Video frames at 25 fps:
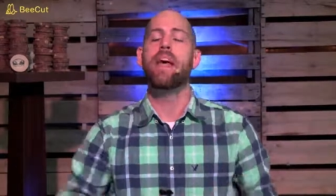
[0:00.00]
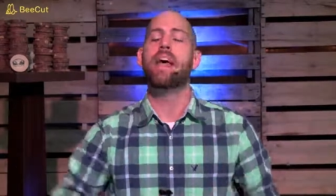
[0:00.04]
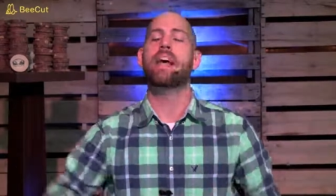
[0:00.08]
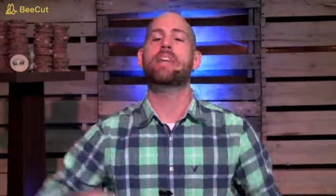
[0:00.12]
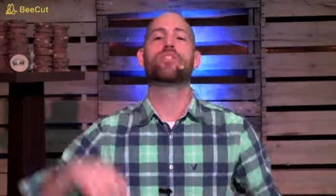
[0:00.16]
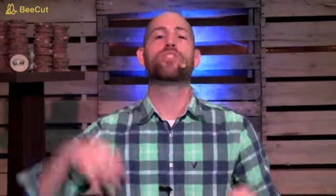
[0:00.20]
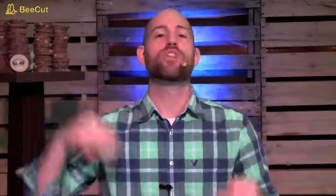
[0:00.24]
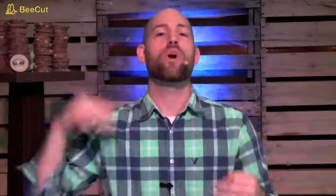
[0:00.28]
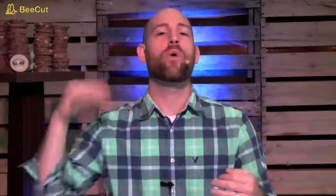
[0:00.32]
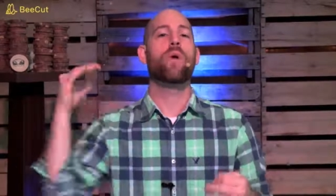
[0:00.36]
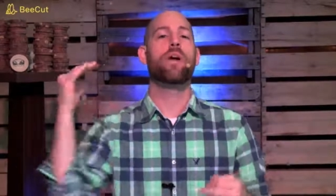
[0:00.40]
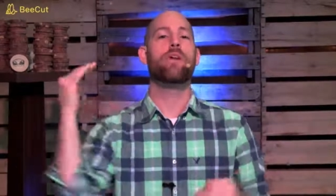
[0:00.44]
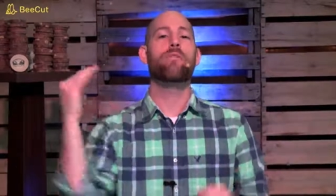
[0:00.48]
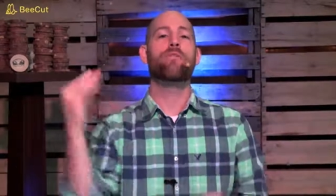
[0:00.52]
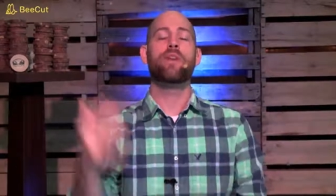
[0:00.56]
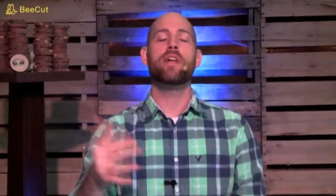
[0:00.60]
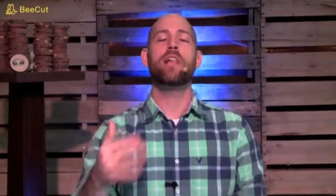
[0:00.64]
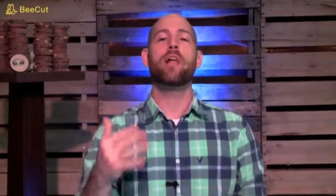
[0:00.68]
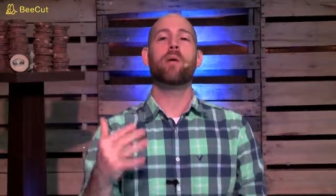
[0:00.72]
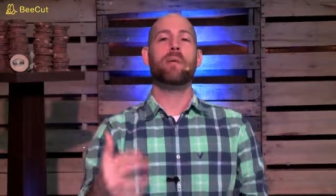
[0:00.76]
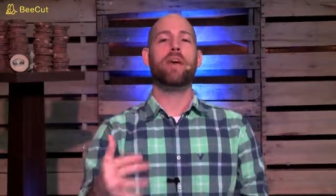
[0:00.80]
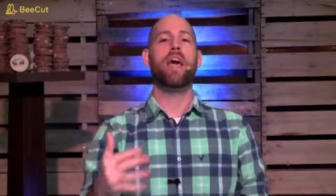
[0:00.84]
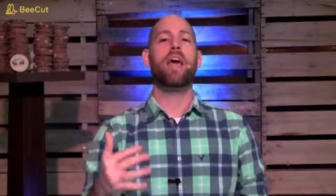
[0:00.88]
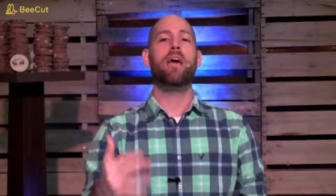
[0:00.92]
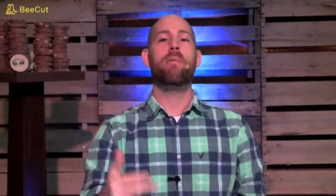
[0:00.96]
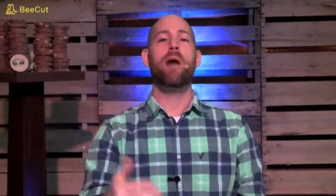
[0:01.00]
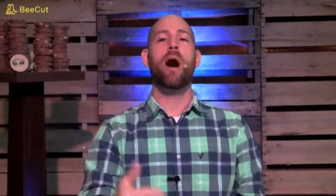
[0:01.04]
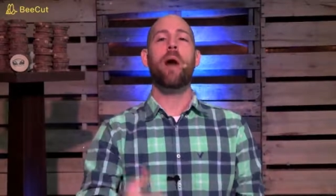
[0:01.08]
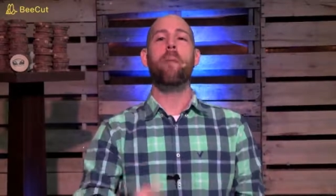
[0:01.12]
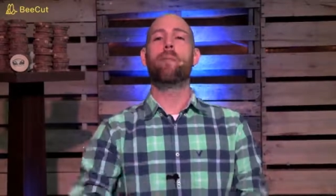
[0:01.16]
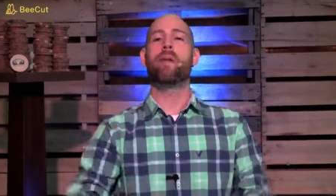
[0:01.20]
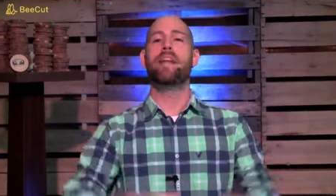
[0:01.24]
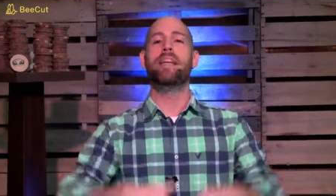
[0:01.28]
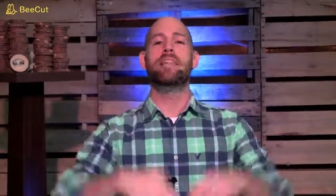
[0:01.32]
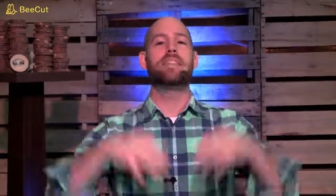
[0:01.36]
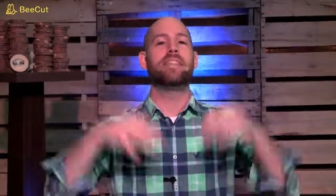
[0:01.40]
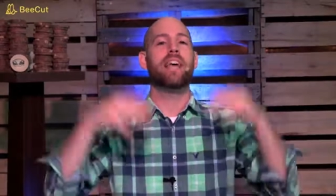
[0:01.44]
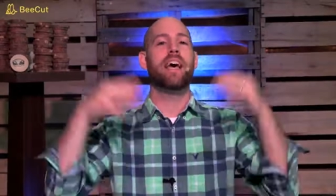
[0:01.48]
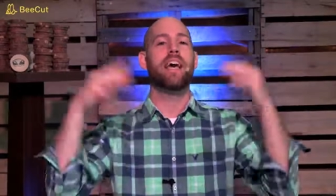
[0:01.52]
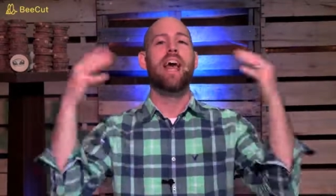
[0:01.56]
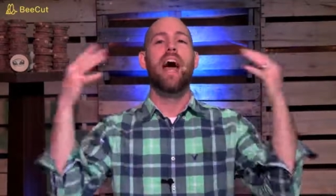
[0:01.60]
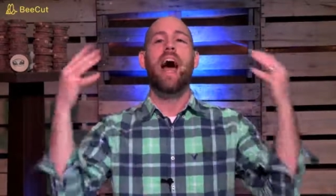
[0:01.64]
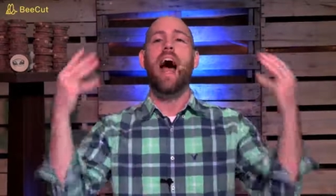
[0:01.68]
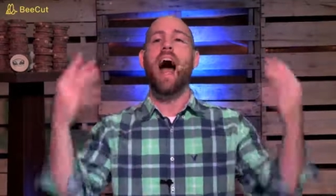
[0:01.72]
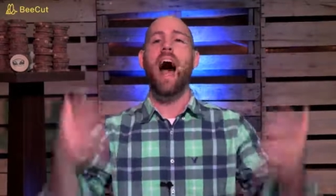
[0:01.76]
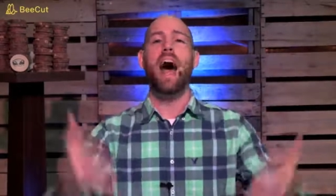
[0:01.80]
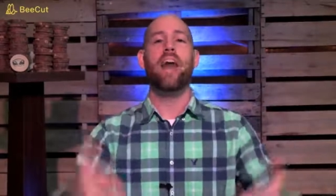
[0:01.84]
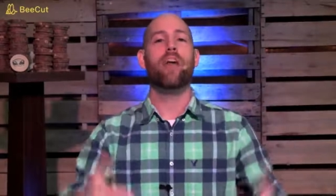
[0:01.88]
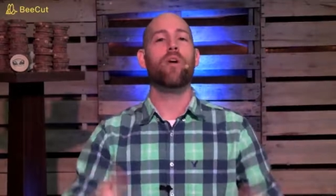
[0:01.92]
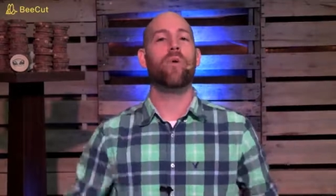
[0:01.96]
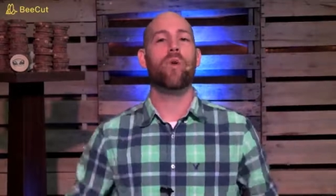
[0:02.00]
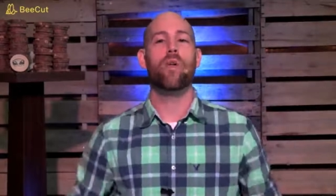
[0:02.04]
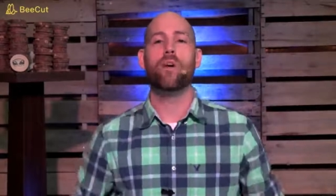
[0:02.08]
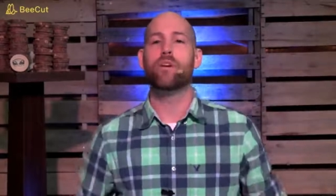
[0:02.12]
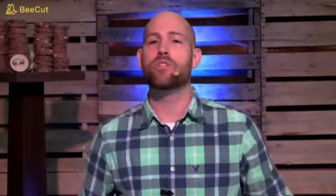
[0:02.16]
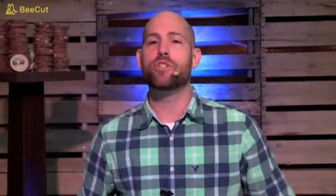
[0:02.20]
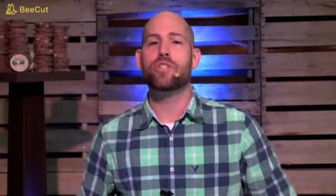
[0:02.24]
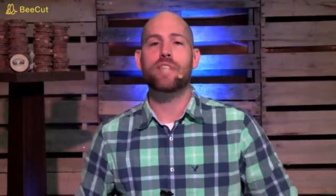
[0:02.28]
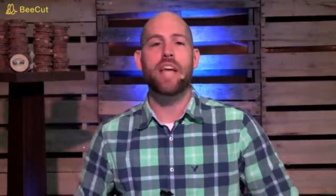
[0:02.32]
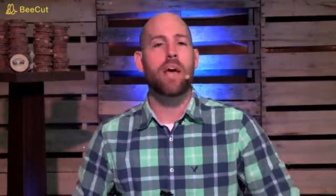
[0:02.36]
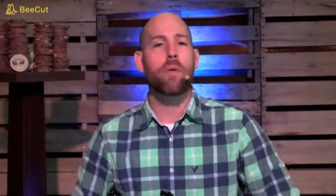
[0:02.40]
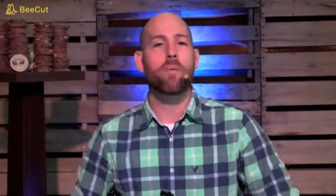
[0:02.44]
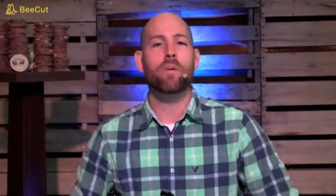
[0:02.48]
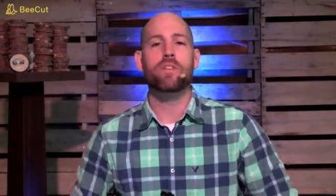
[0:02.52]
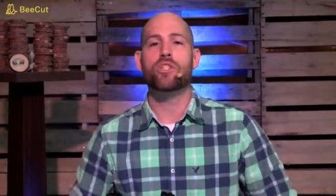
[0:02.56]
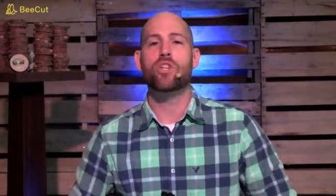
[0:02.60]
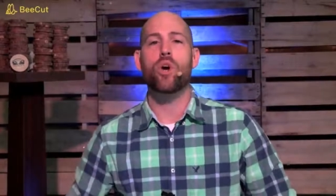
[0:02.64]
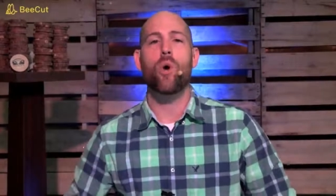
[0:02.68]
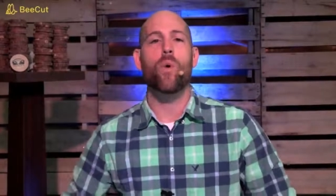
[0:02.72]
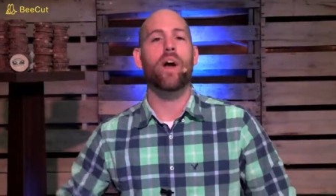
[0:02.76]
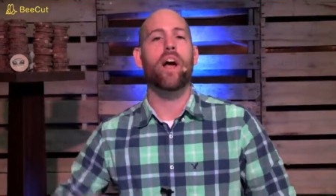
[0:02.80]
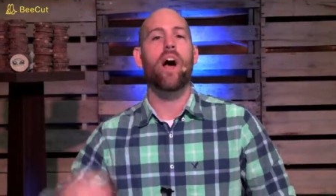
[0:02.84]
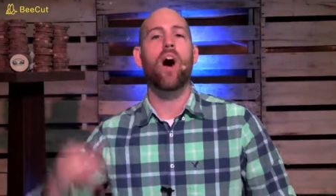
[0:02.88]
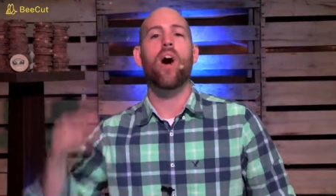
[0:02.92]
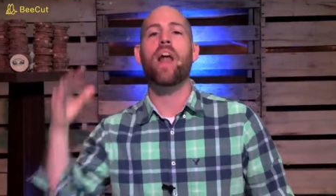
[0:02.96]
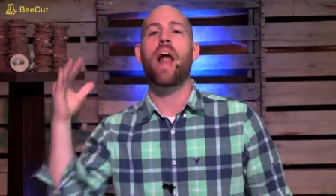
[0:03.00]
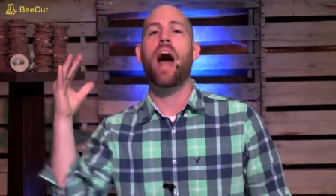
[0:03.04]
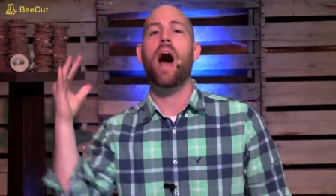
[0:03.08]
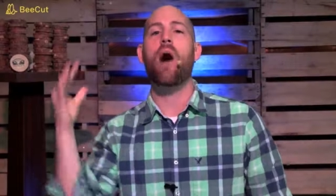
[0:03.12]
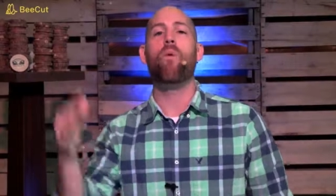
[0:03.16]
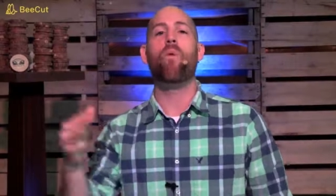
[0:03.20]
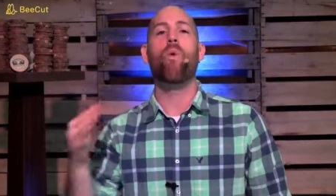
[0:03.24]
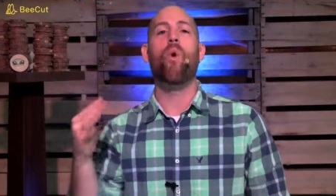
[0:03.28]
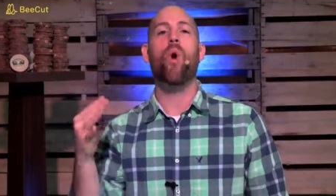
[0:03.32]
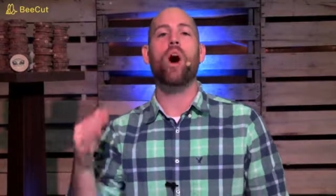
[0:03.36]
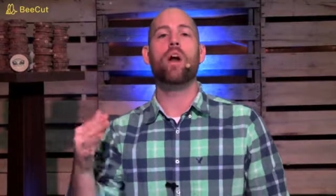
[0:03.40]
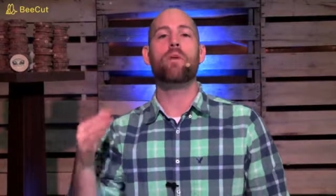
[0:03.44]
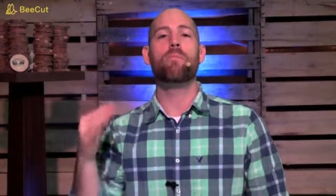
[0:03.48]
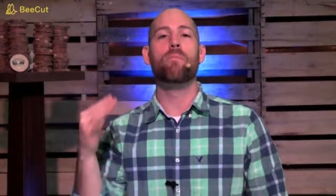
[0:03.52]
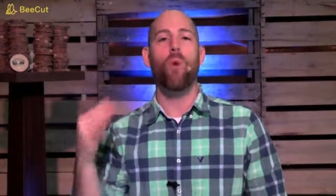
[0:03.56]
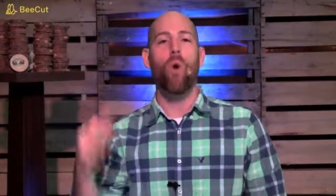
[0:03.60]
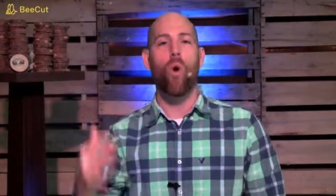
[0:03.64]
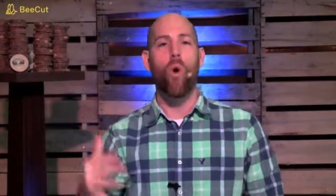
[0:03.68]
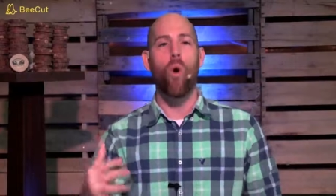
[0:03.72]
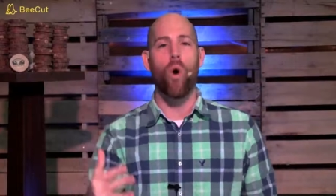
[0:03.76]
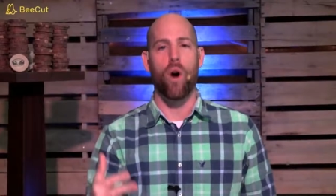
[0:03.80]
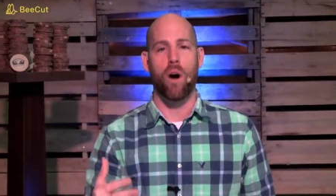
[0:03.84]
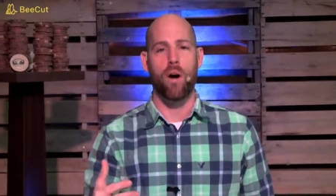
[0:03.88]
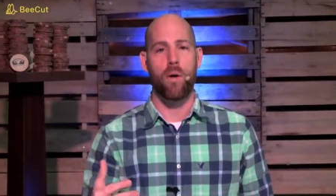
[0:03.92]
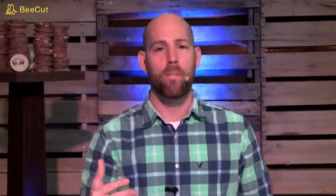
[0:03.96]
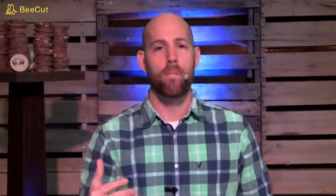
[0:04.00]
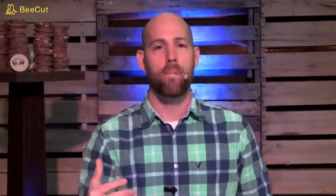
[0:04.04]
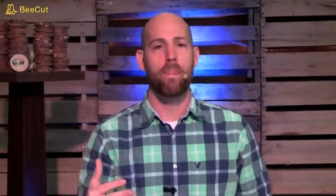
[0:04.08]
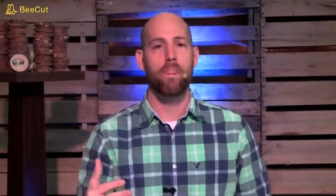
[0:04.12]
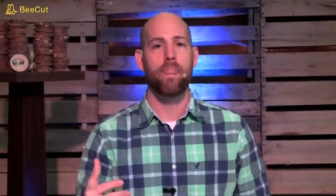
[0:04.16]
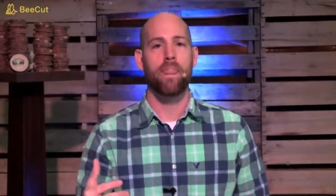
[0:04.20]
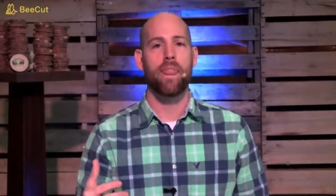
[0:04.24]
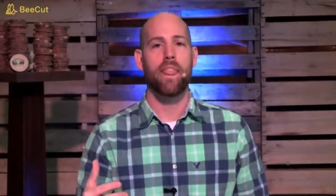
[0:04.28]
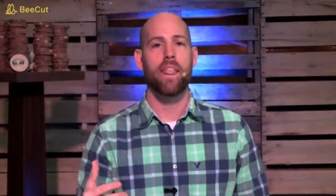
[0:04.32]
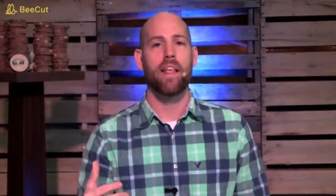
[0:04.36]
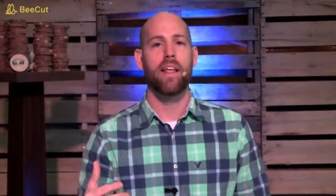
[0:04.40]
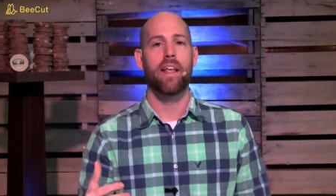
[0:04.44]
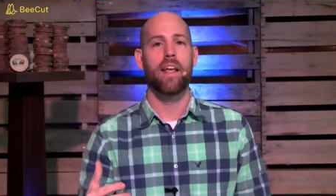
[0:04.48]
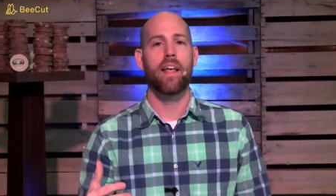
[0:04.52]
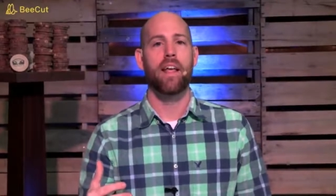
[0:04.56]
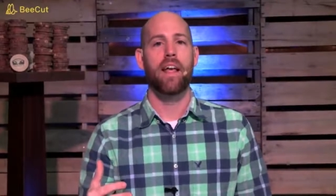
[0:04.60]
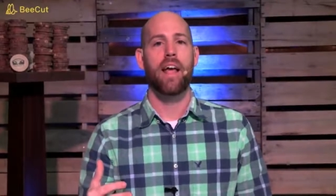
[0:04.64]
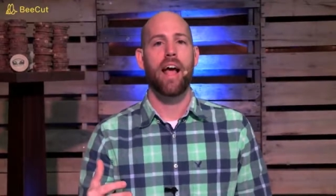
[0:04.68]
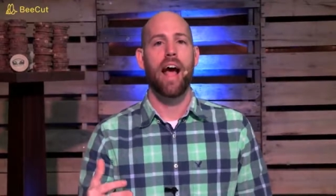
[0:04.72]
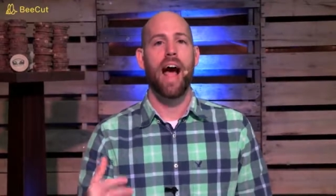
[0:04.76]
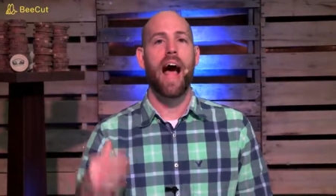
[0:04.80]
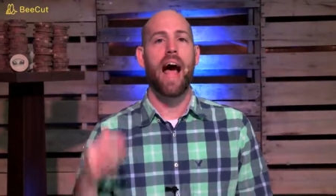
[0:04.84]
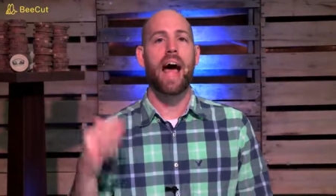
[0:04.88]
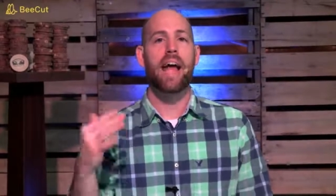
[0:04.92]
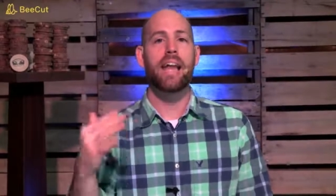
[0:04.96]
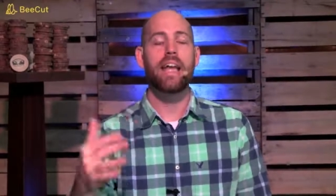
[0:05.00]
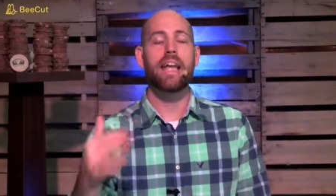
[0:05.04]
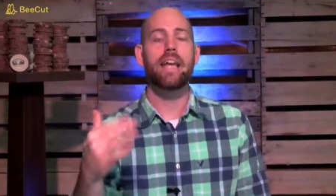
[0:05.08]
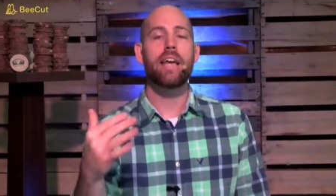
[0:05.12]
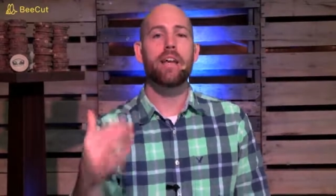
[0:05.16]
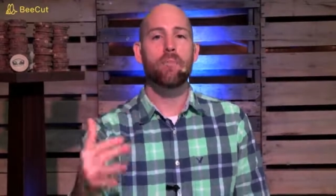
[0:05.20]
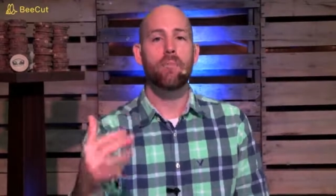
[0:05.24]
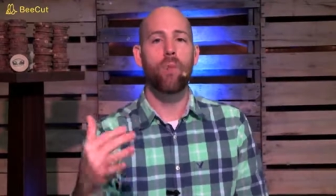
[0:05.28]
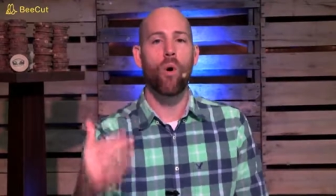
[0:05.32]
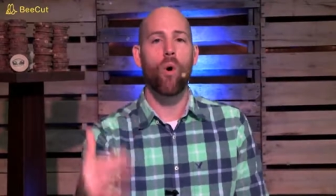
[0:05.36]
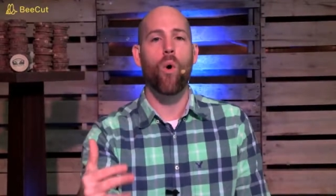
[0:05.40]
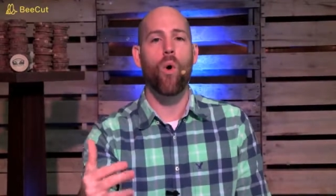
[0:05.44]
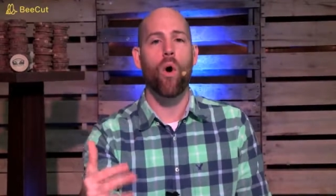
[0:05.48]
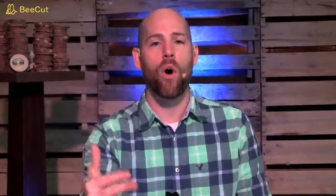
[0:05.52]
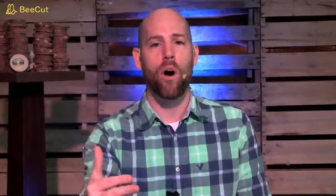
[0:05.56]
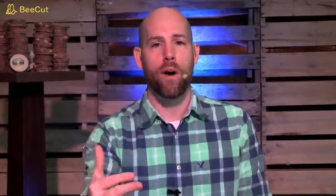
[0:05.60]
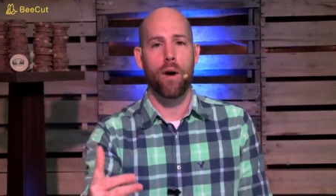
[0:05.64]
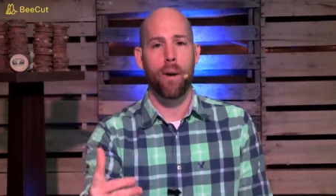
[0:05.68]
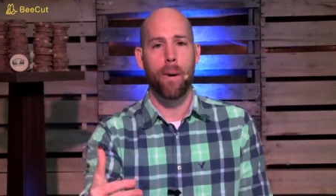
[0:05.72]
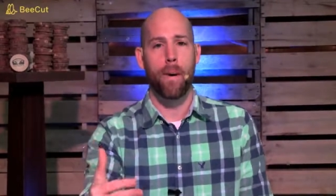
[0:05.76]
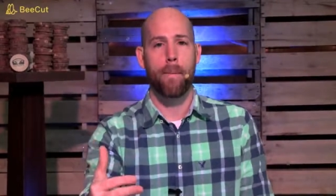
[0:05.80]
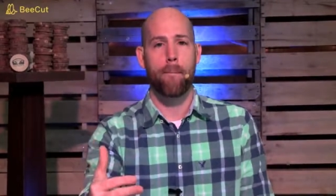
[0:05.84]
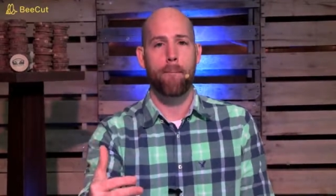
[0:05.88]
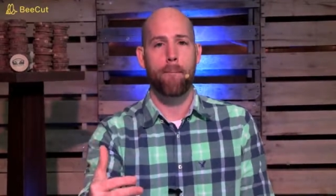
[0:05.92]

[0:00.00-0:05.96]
And so when Philip came up and he said, I don't understand what's going on, I want more. I need more.